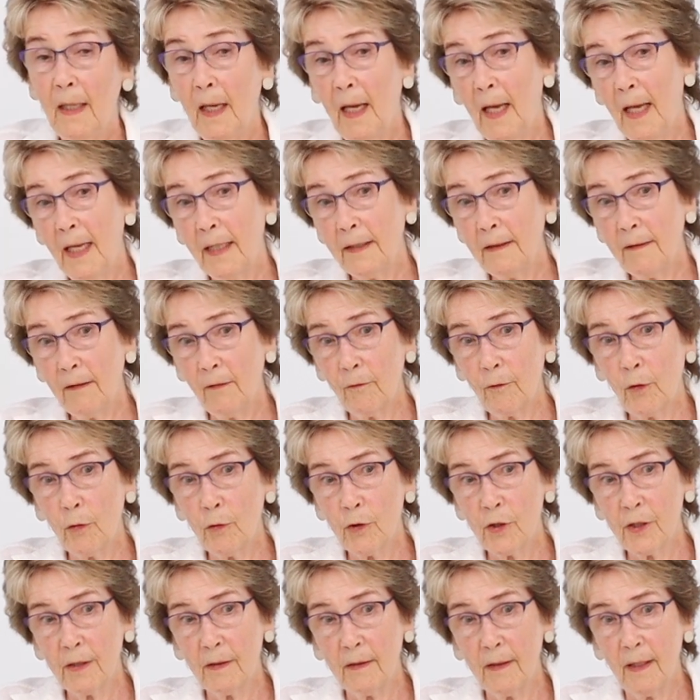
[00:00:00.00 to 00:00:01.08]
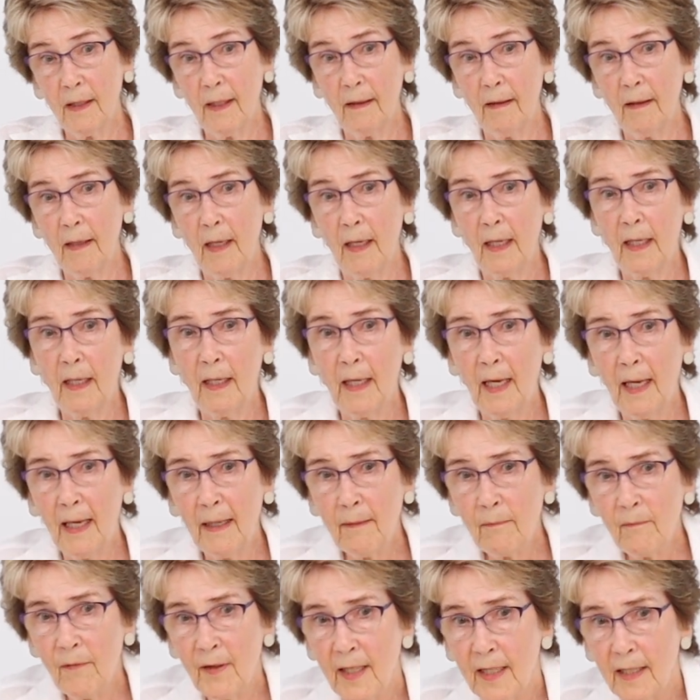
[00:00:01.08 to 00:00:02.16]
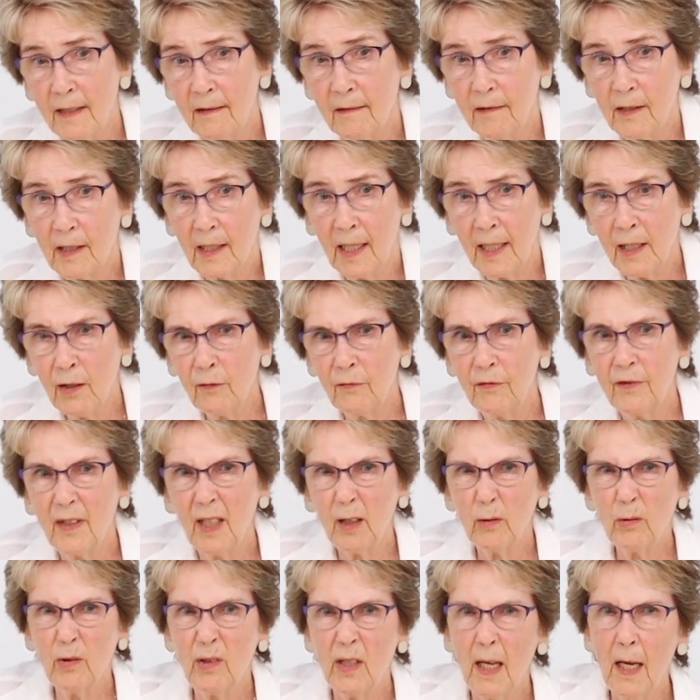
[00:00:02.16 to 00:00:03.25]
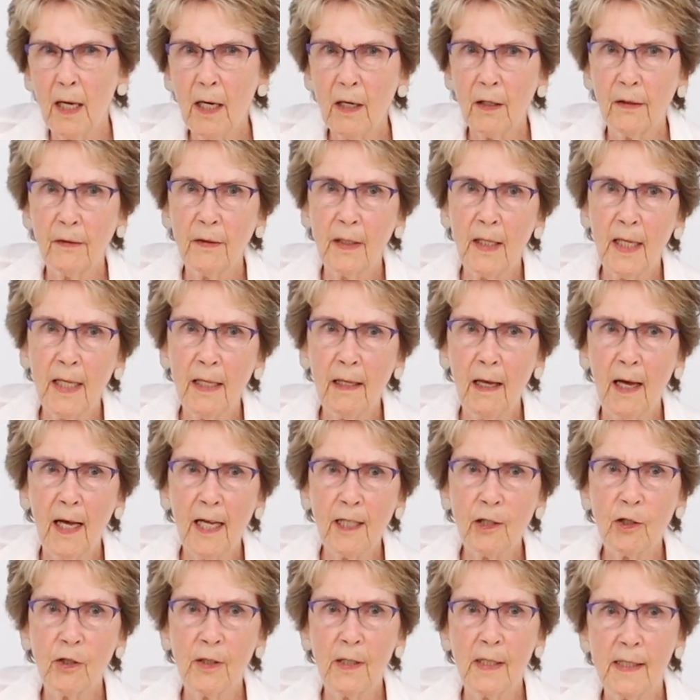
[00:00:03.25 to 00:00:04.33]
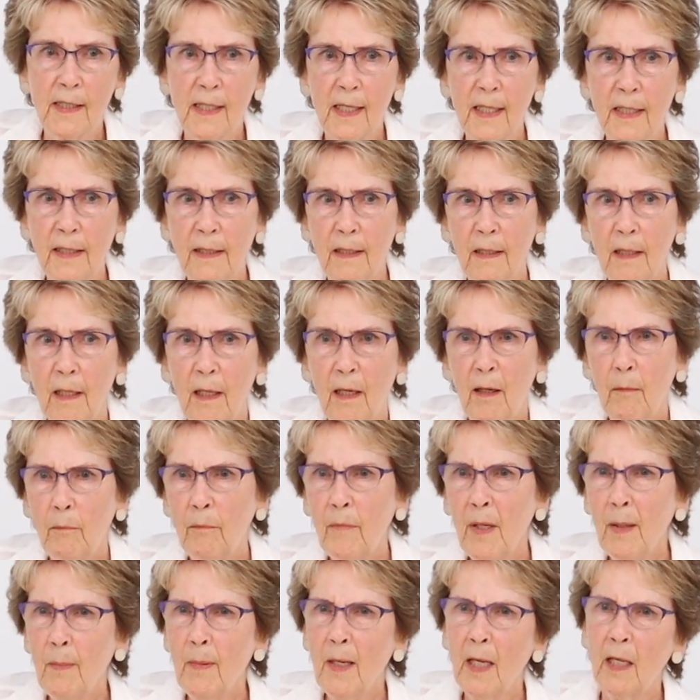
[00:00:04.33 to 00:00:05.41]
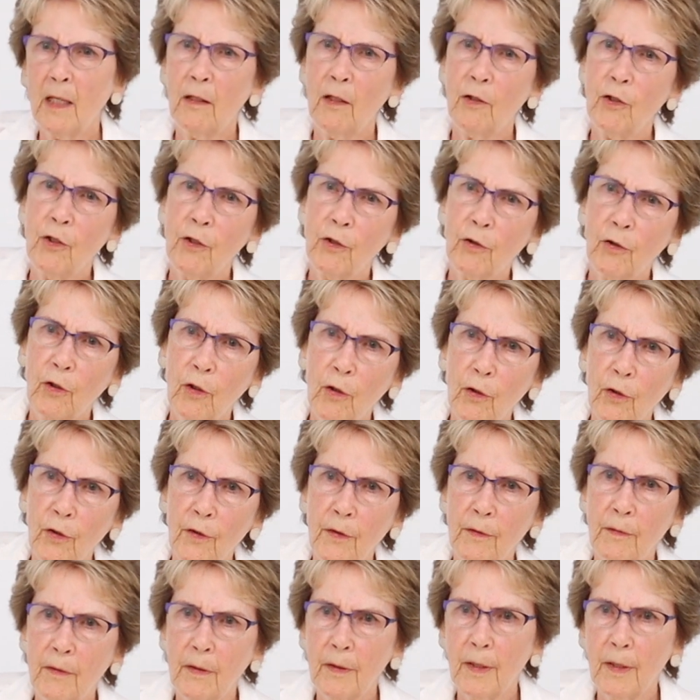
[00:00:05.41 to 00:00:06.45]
And of course, I'm very kind of down to earth, and I actually said, maybe I should call it